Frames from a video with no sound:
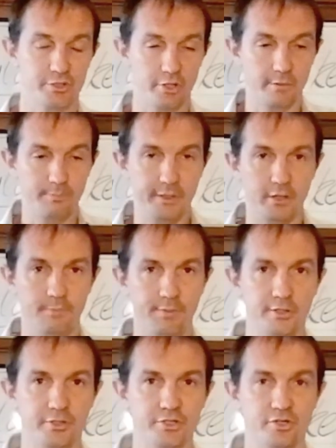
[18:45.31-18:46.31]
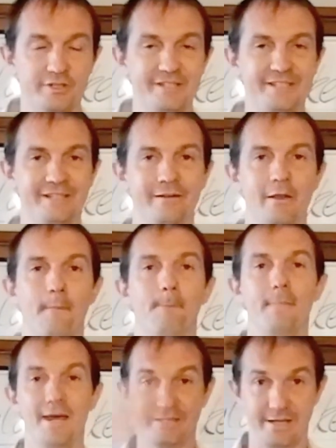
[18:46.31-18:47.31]
So the bigger picture is considered
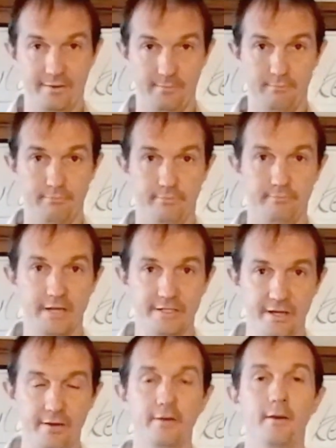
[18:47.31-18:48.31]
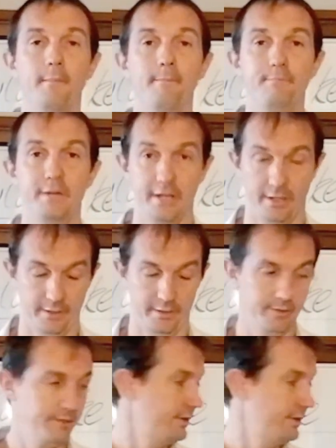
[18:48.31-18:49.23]
meta. Meta, bigger.